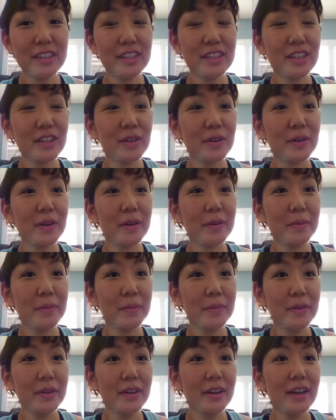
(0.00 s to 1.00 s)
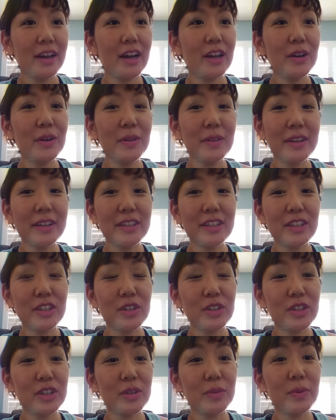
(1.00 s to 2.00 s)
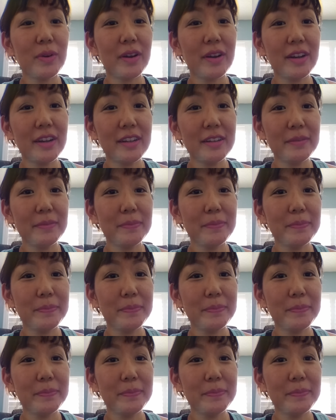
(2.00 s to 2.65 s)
so I don't like to usually wear it.